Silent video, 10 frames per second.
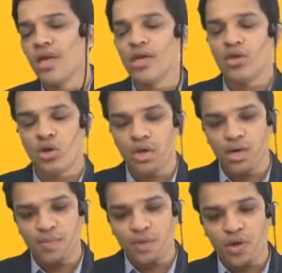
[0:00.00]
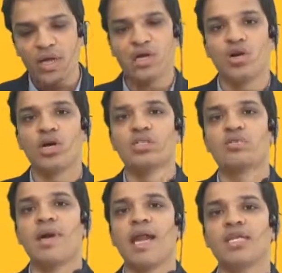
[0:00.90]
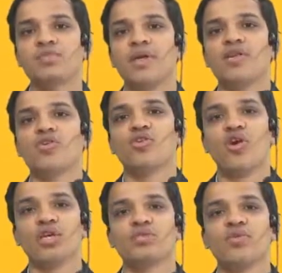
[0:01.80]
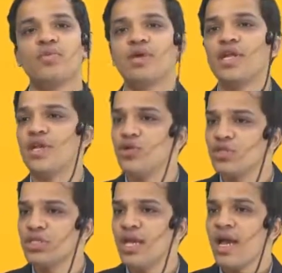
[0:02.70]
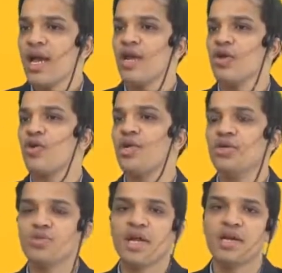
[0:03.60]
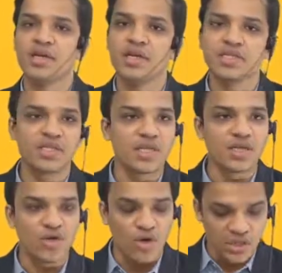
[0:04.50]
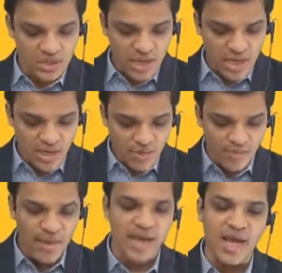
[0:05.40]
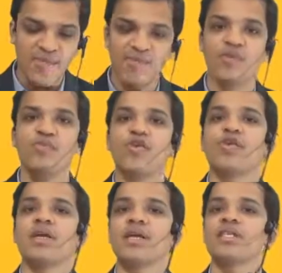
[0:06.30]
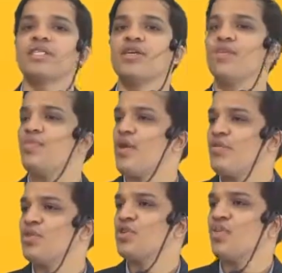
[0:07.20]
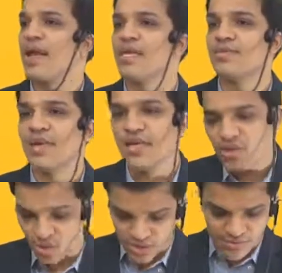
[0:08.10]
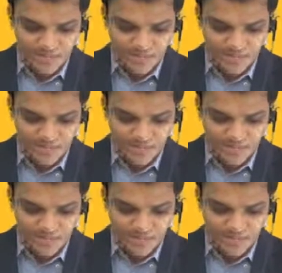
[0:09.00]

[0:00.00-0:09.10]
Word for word: your product cost management, your cost will be reduced, and according to that reduction in cost, it will be helpful for increasing your profits or management in cost.